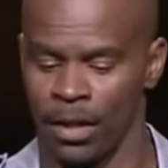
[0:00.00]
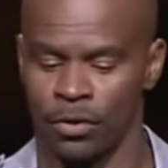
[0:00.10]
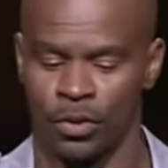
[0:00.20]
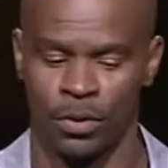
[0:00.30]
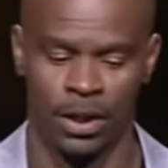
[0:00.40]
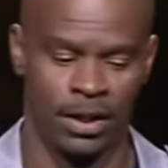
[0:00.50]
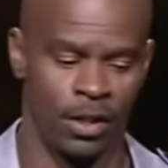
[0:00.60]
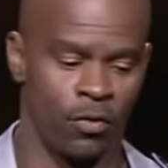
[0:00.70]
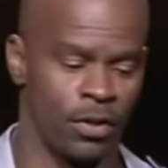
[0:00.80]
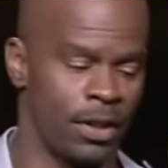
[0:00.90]
I know as soon as I
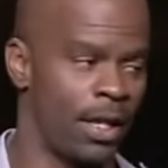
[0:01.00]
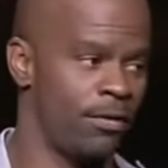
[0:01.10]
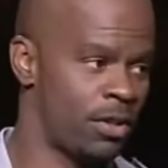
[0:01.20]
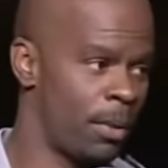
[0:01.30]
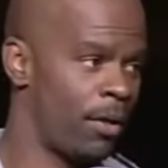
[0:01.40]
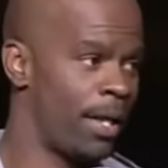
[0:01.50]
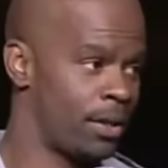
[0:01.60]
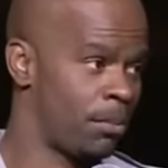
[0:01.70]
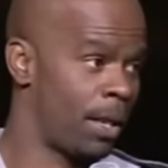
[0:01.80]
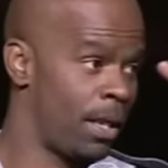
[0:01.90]
said oversaved, some of y'all
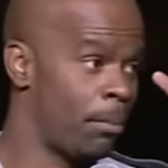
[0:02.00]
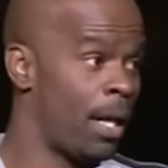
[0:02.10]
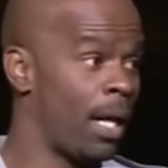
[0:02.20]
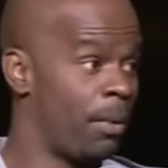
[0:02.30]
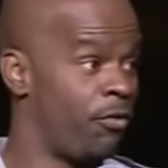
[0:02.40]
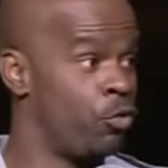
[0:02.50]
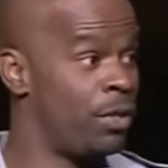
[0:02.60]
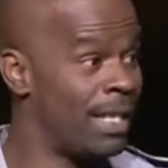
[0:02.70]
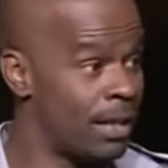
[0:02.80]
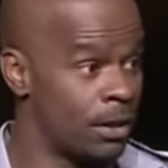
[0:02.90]
had somebody in mind, but if you
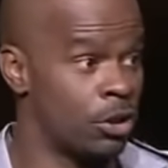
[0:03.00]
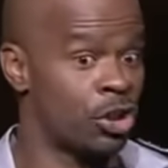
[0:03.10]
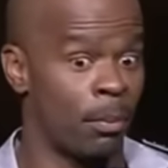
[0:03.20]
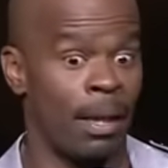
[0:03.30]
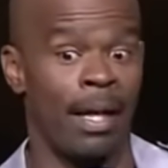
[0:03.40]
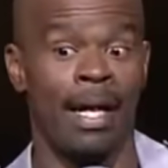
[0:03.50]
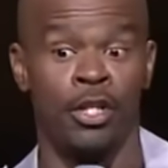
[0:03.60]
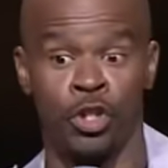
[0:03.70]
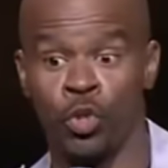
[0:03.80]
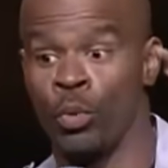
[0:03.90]
didn't, somebody
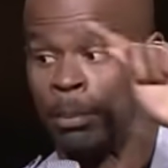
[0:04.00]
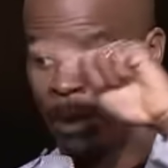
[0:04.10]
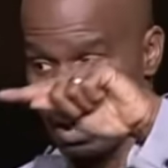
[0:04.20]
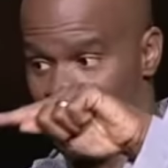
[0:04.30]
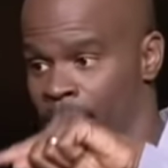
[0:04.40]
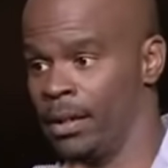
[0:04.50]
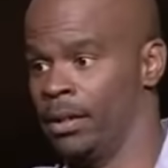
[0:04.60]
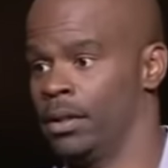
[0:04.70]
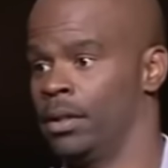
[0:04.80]
had you in mind.